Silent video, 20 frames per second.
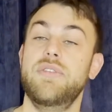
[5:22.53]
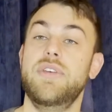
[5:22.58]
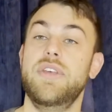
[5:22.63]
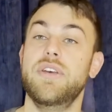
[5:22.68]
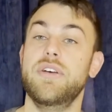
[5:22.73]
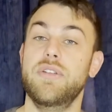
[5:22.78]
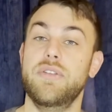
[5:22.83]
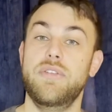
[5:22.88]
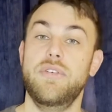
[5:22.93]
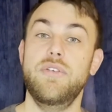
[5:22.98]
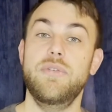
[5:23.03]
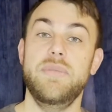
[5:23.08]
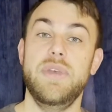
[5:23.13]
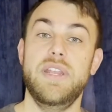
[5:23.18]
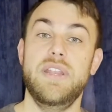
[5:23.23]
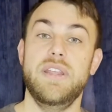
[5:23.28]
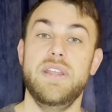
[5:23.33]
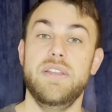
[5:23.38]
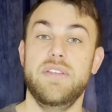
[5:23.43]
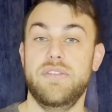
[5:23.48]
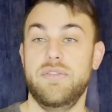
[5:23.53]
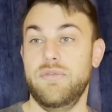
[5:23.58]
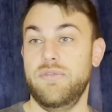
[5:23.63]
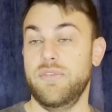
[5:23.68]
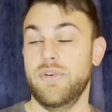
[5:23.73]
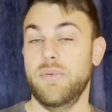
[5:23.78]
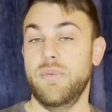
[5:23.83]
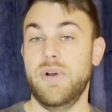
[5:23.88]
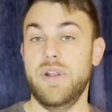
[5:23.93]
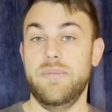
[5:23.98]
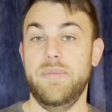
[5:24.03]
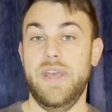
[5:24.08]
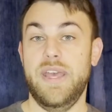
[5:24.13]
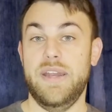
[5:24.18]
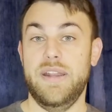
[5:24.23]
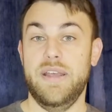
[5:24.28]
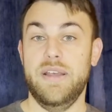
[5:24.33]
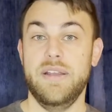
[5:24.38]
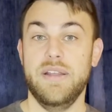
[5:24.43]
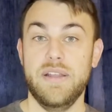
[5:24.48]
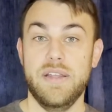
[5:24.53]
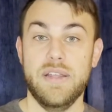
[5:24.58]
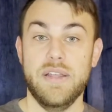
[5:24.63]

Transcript: kill 2 minions for 1 mana